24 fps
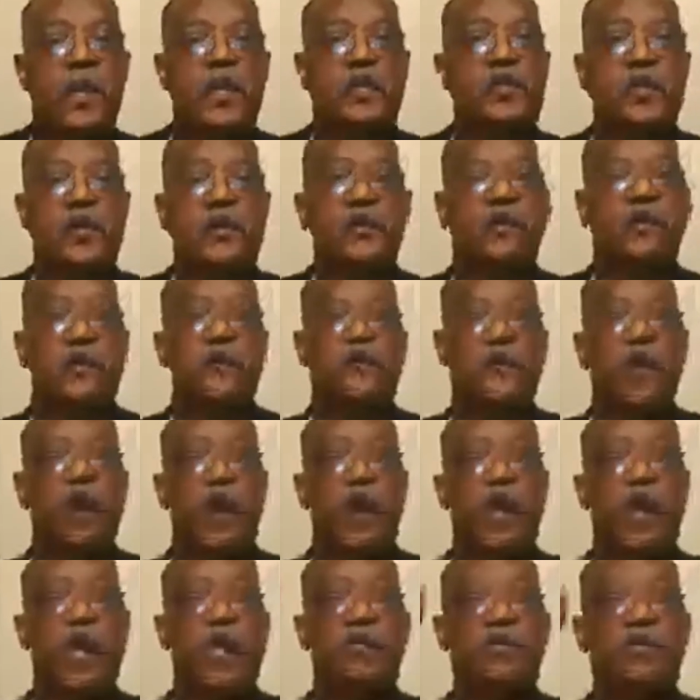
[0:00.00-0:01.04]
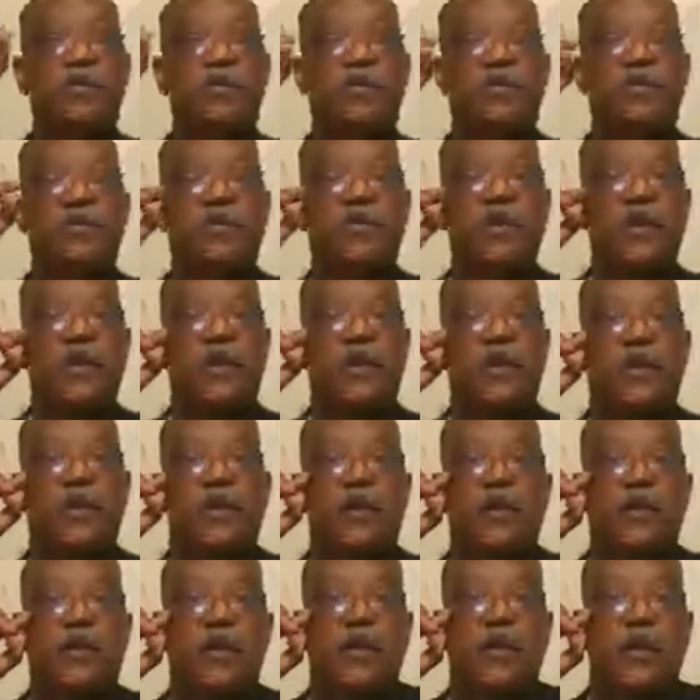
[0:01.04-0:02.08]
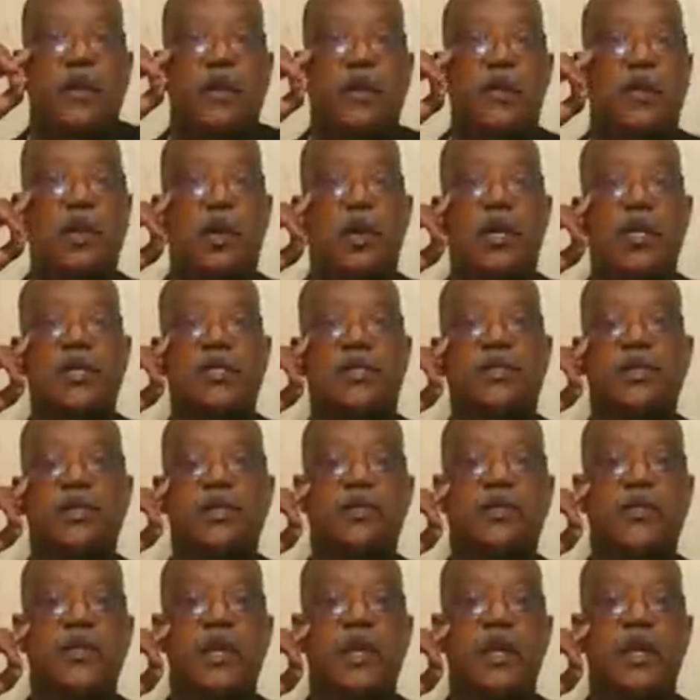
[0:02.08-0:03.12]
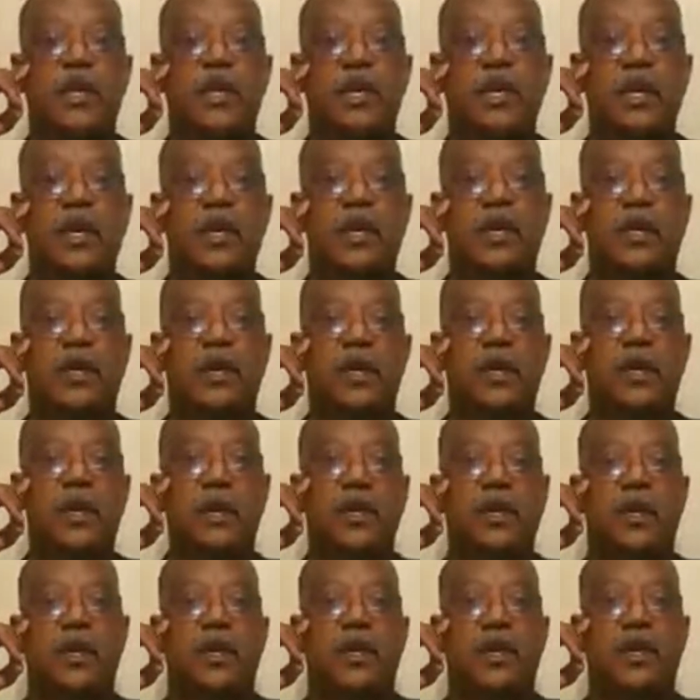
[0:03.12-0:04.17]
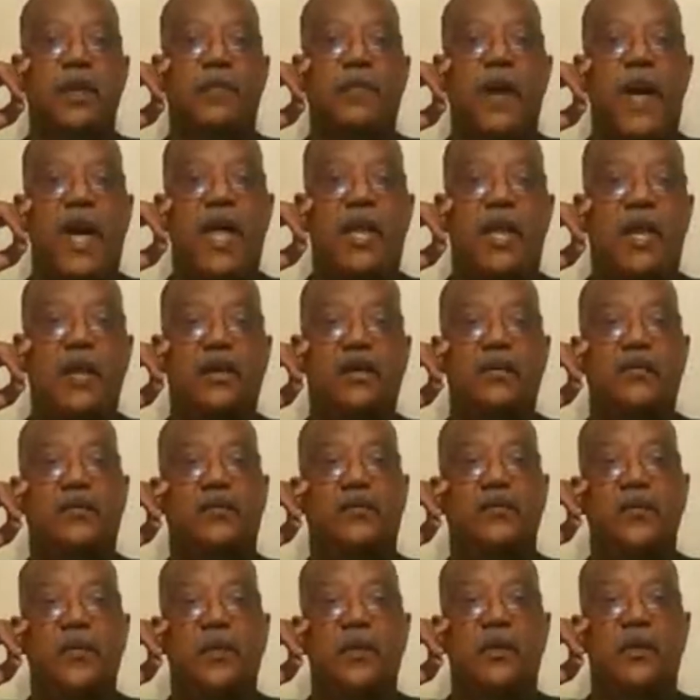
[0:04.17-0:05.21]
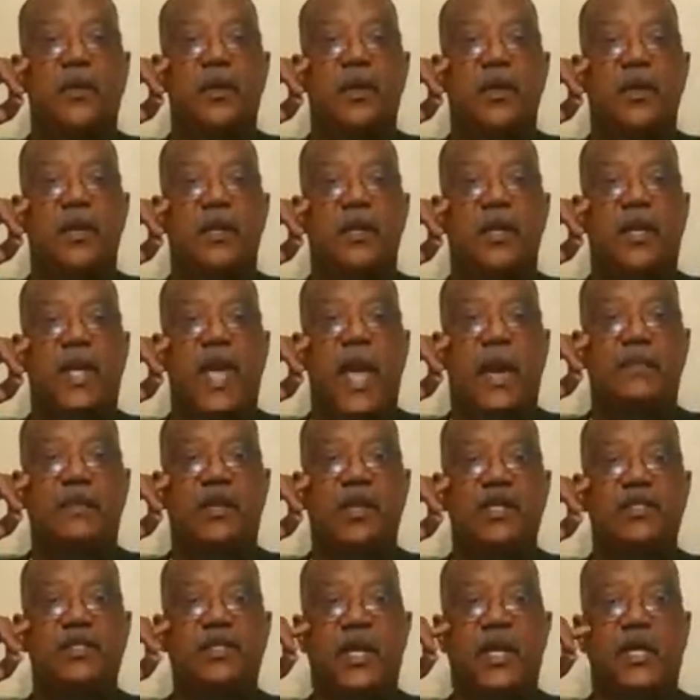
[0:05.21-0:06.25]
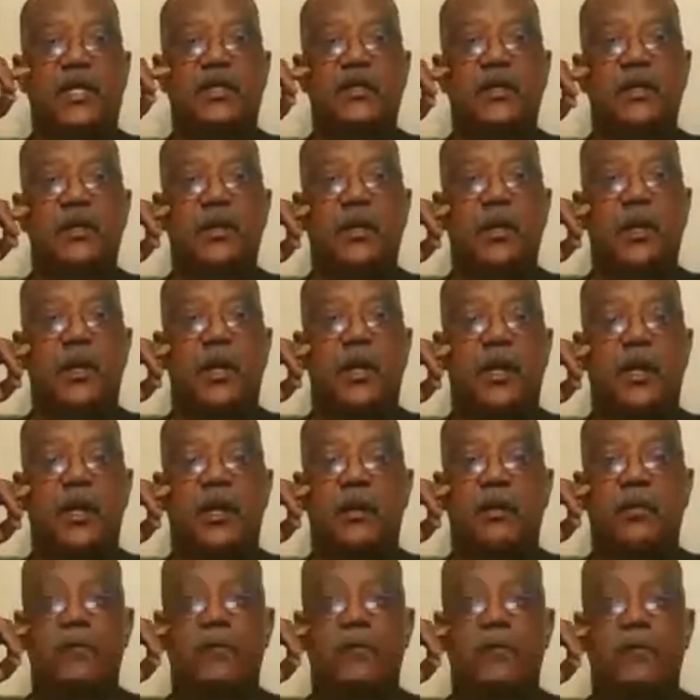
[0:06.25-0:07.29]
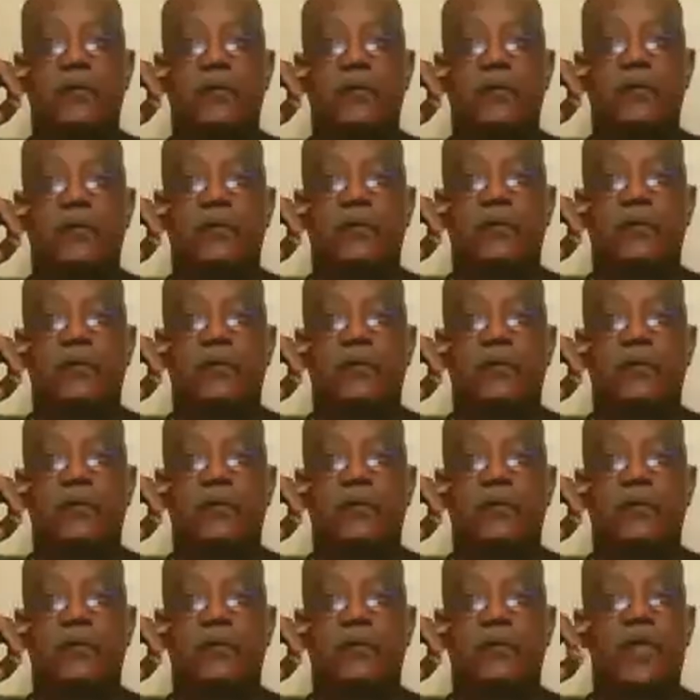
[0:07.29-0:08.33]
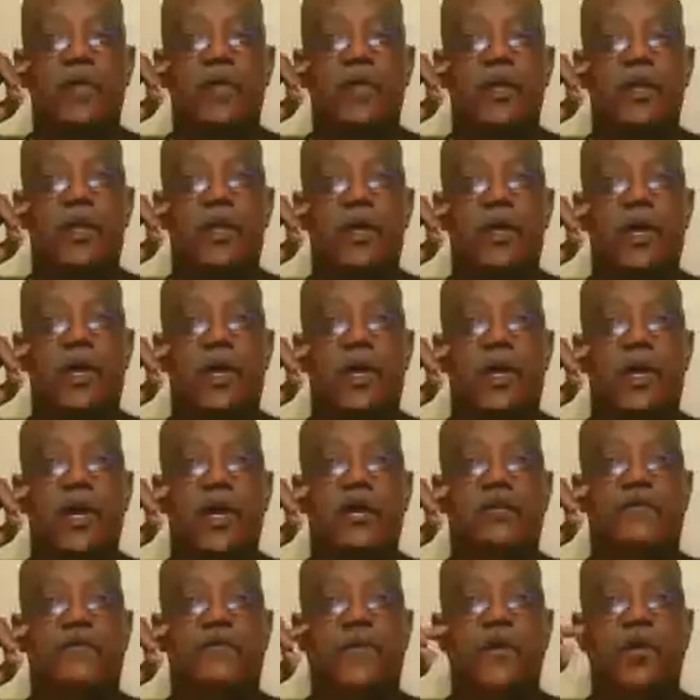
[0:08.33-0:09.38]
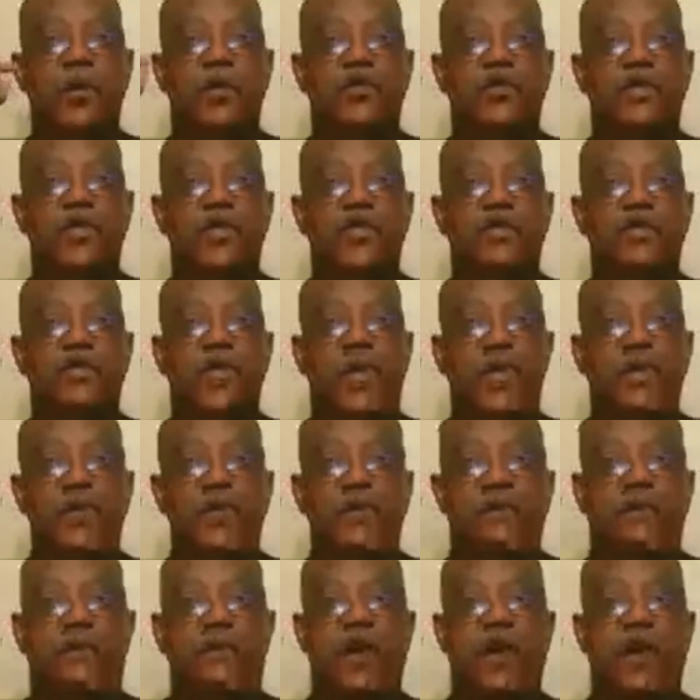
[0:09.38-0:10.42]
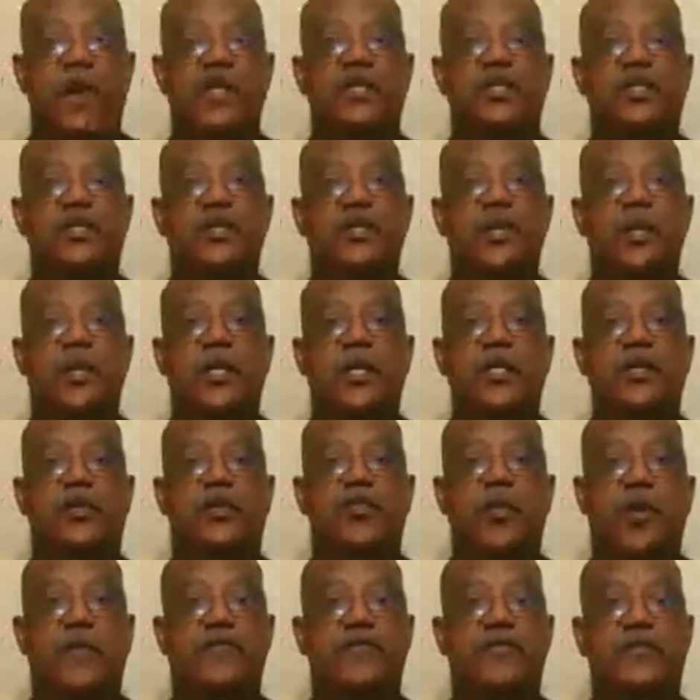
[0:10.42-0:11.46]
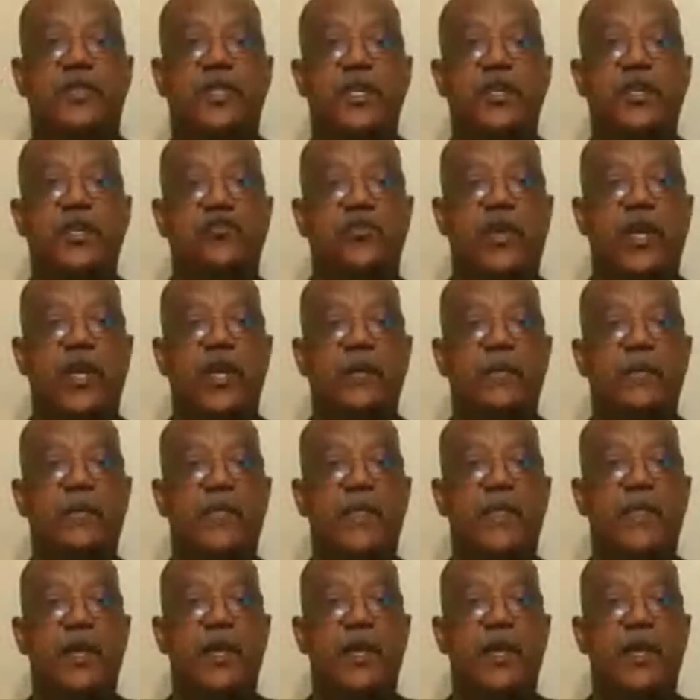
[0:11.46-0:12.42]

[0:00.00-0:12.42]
In southern France, there was the Kabbalah and the Kabbalistic beliefs. It flourished in southern France in the 12th century,